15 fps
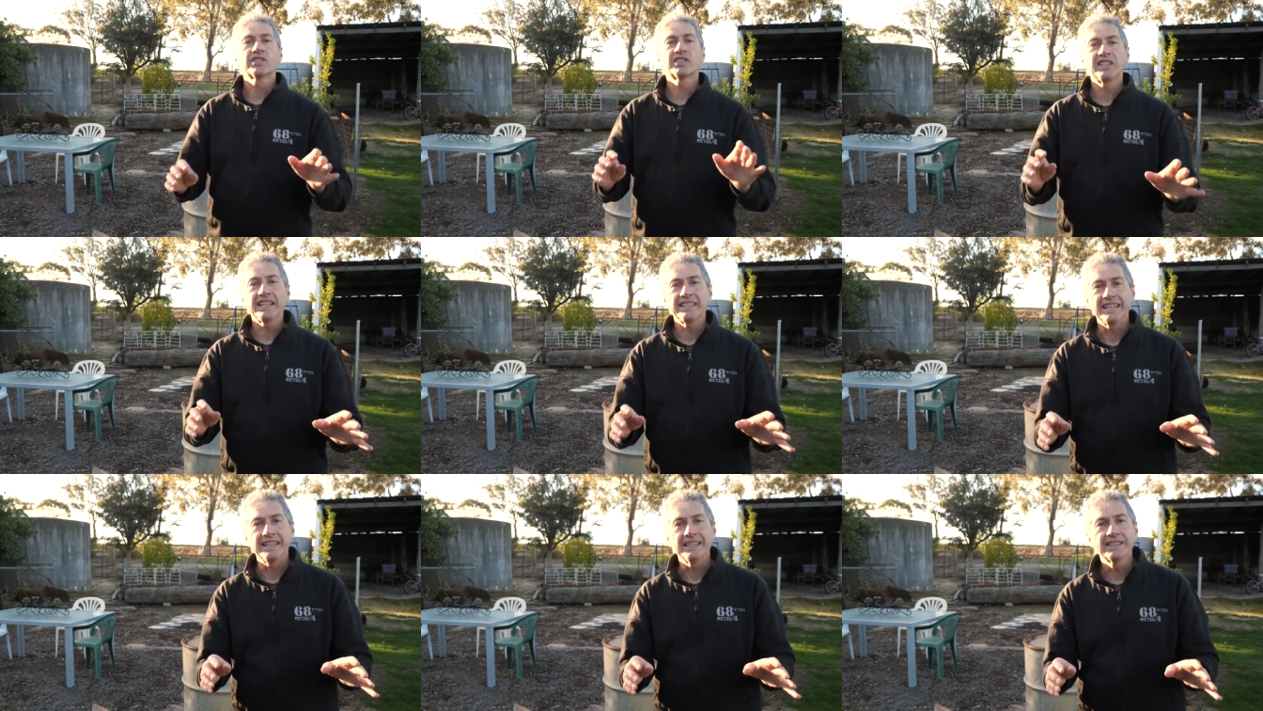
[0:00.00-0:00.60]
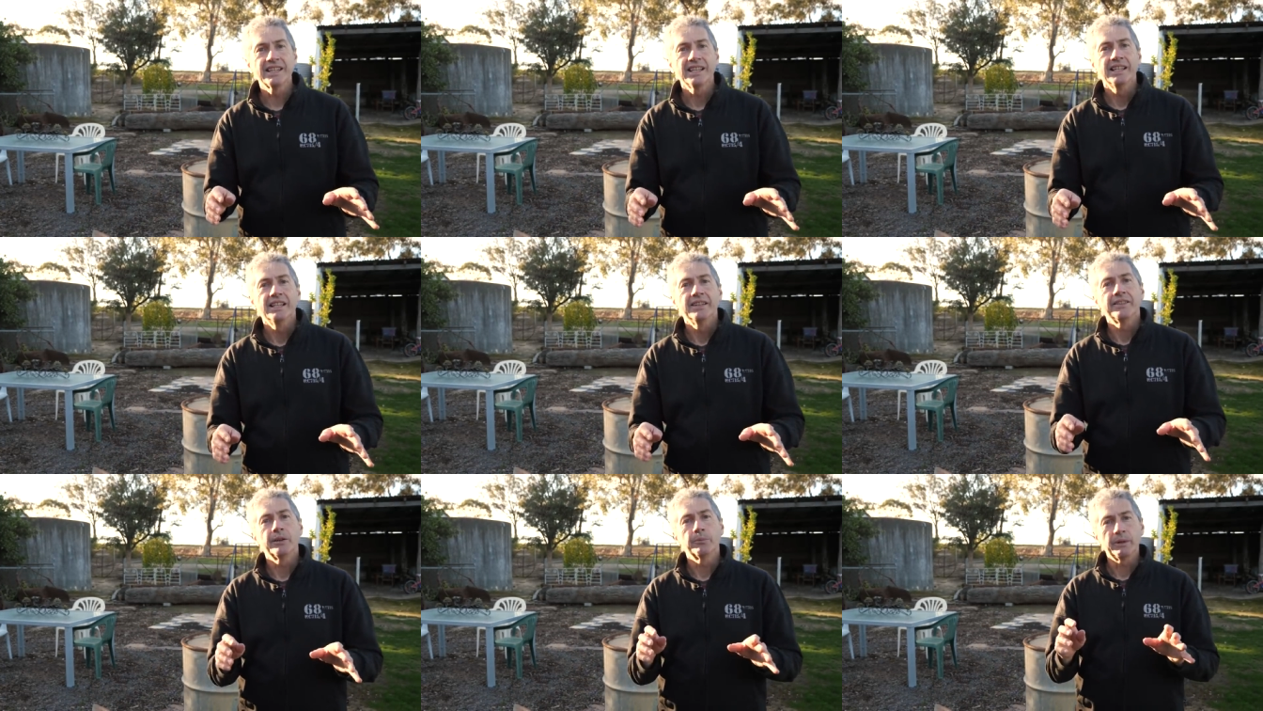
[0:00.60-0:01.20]
settings
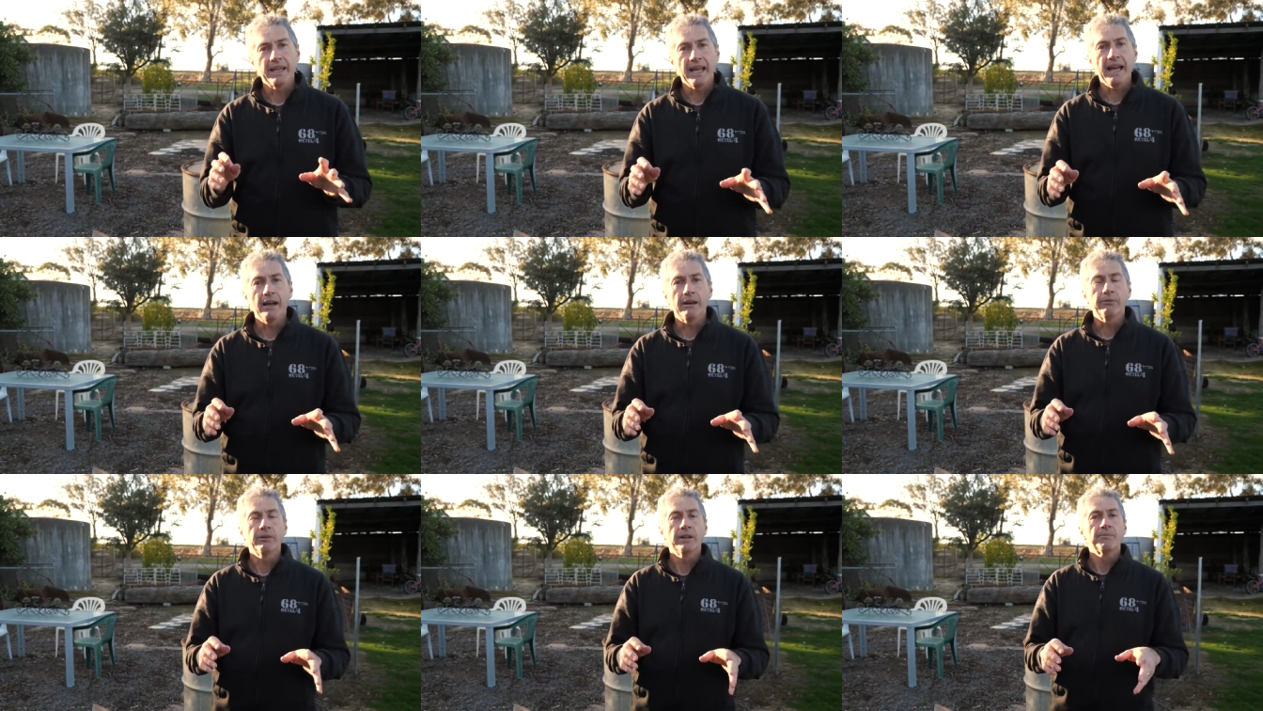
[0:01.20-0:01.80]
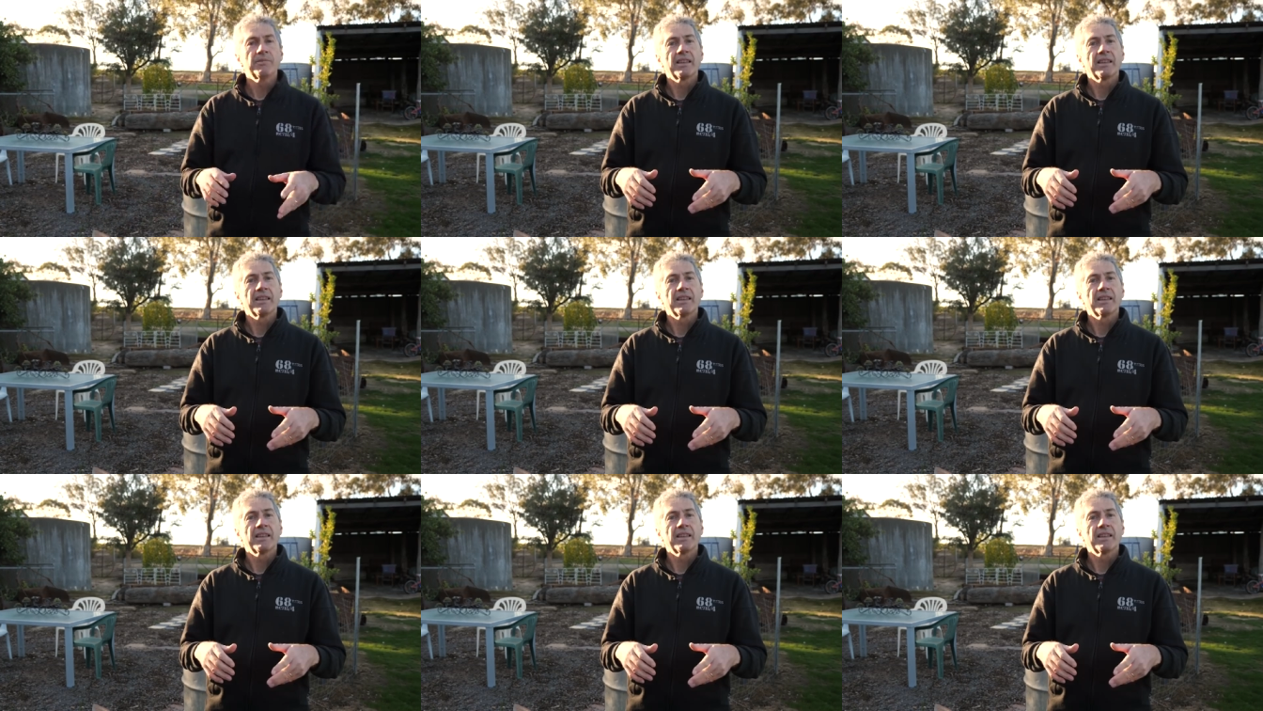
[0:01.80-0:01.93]
that we have